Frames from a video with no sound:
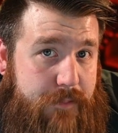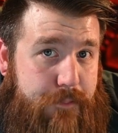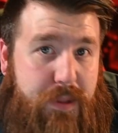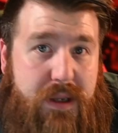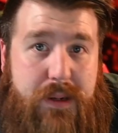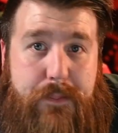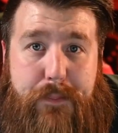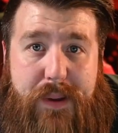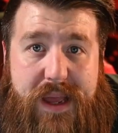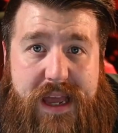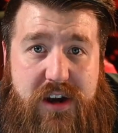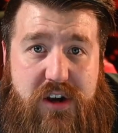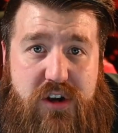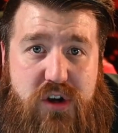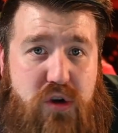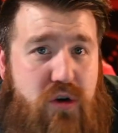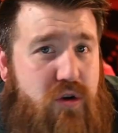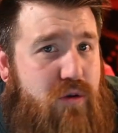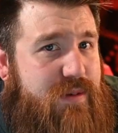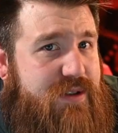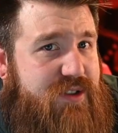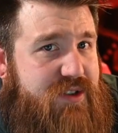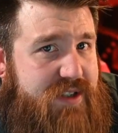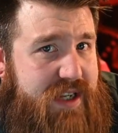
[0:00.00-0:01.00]
But Ben
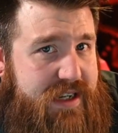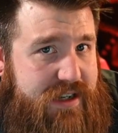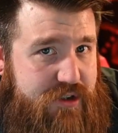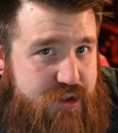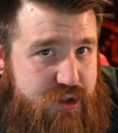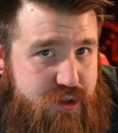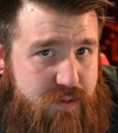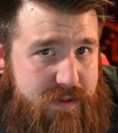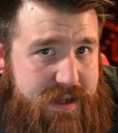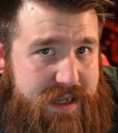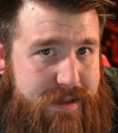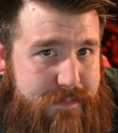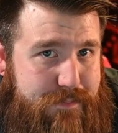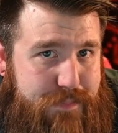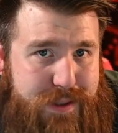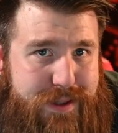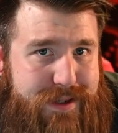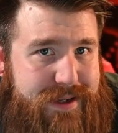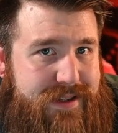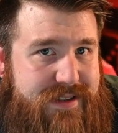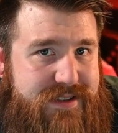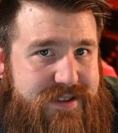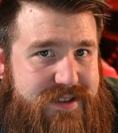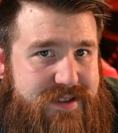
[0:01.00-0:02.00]
knew it was not a dream,
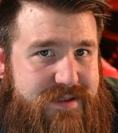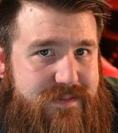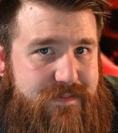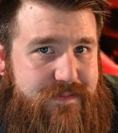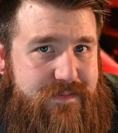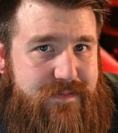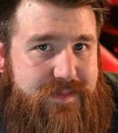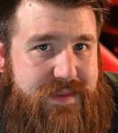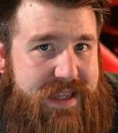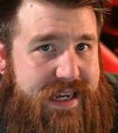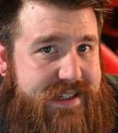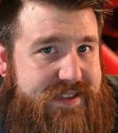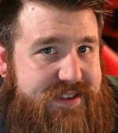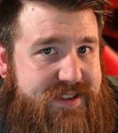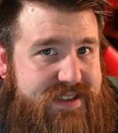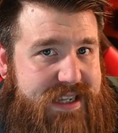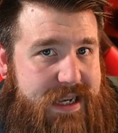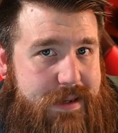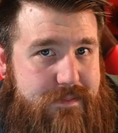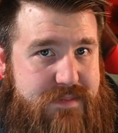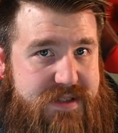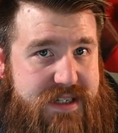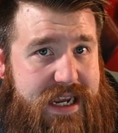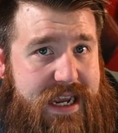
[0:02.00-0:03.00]
because that
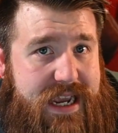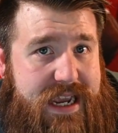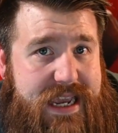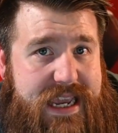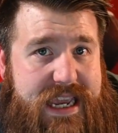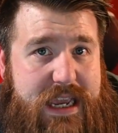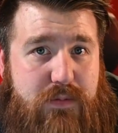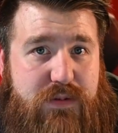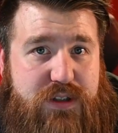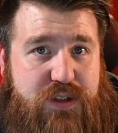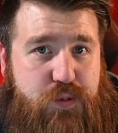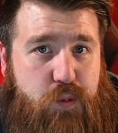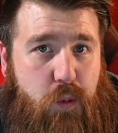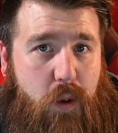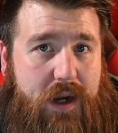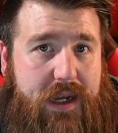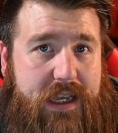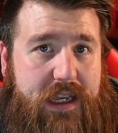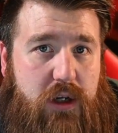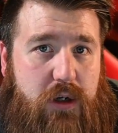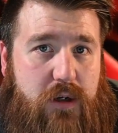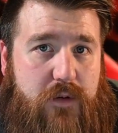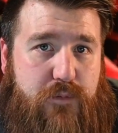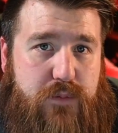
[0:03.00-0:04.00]
same day he was
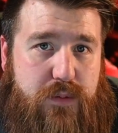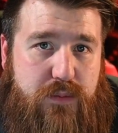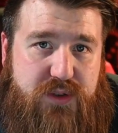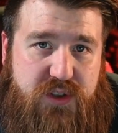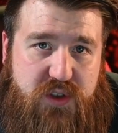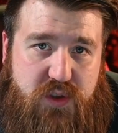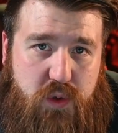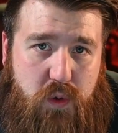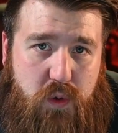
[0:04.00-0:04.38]
walking home from